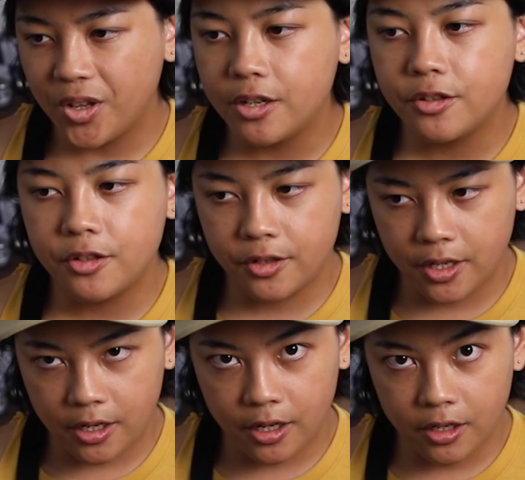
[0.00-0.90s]
is
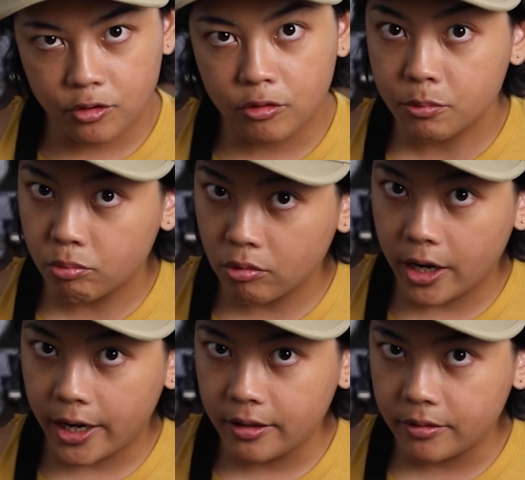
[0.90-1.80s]
acidic, so it's
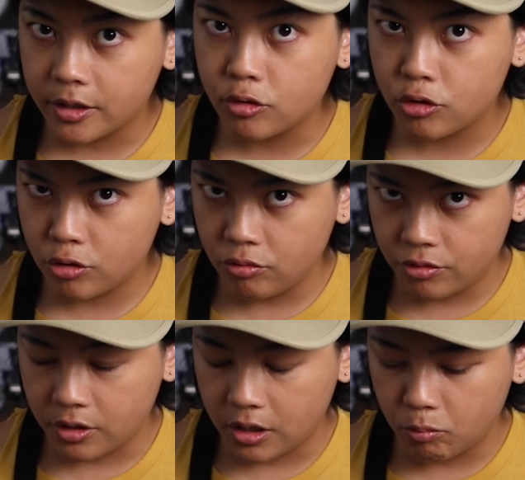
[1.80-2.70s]
bright and it's
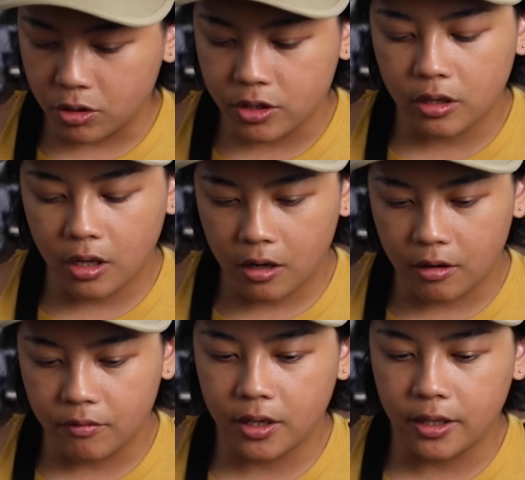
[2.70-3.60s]
juicy, which I
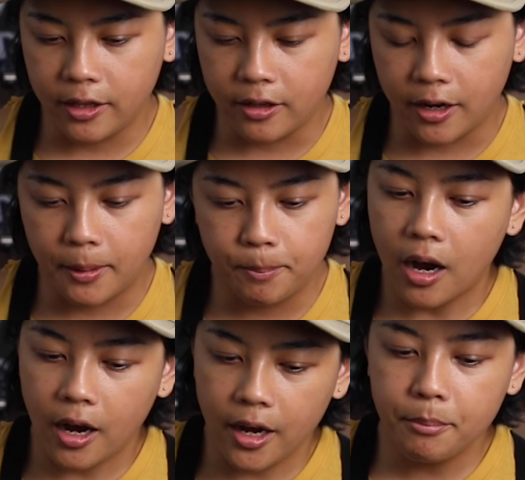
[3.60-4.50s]
love. I like that.
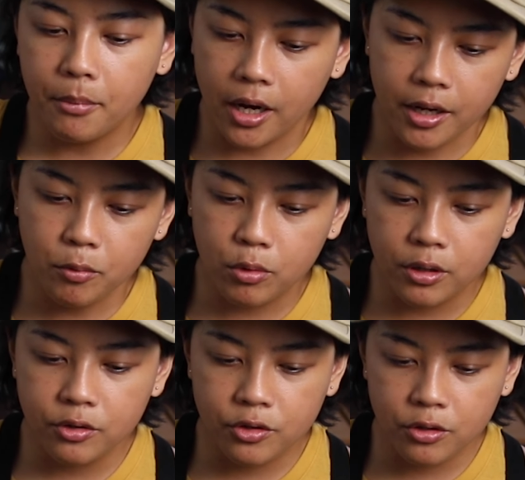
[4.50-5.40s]
I might
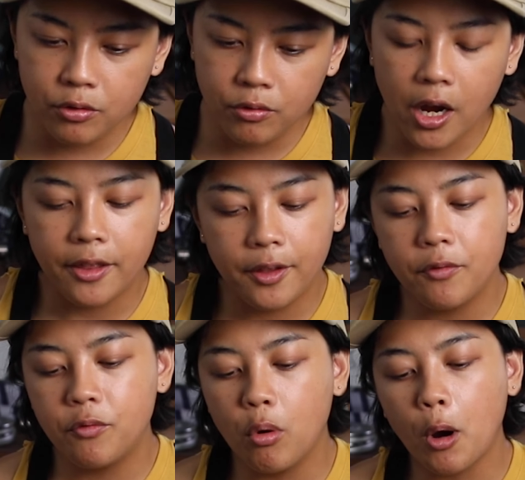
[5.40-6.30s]
want to, I think
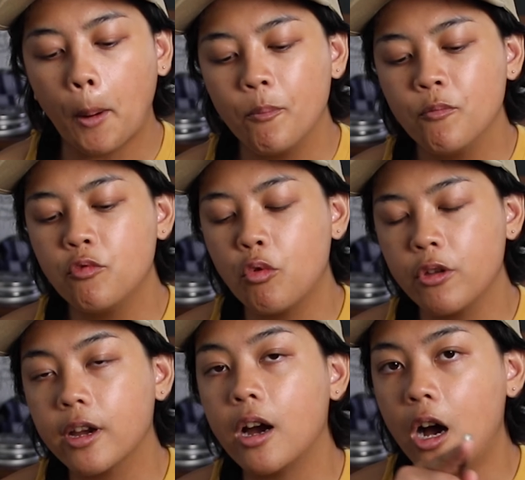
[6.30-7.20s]
for
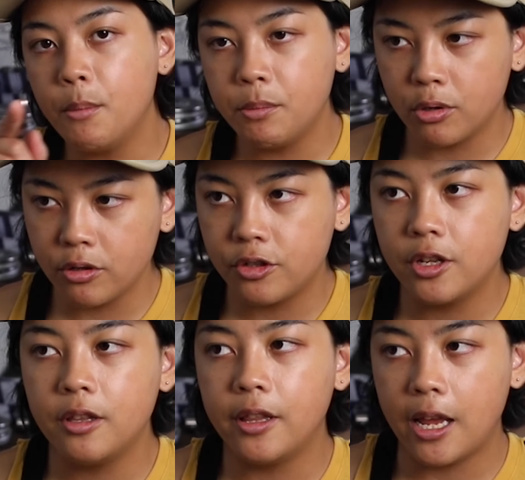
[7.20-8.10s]
the common
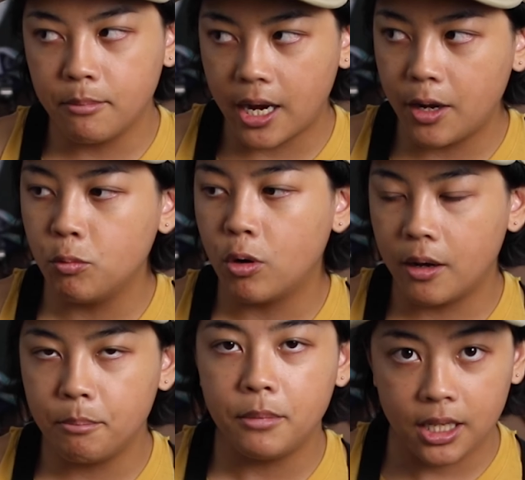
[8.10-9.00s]
person, they might
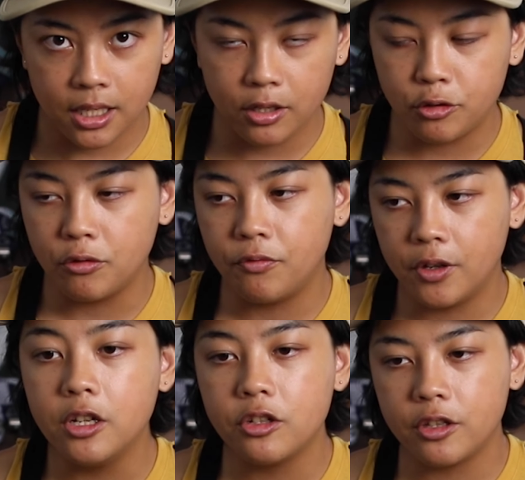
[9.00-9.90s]
want me to
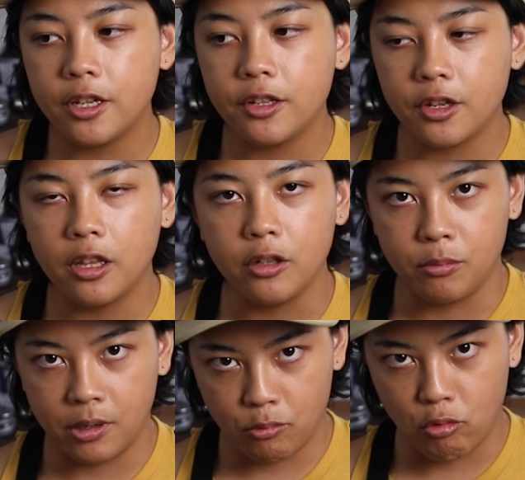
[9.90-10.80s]
finish this a little
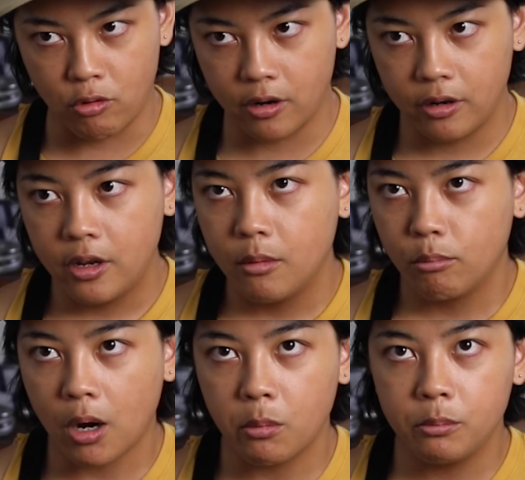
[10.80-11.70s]
bit more.
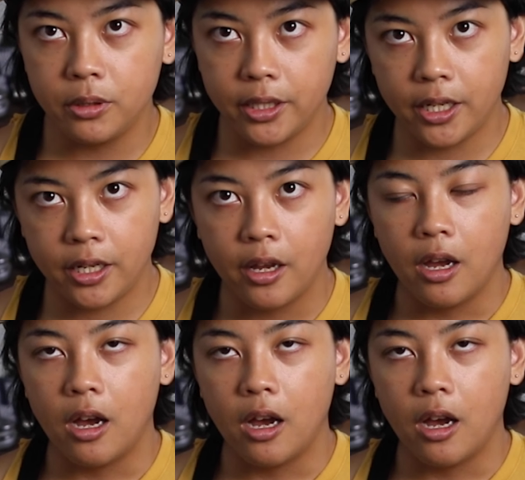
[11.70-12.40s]
Probably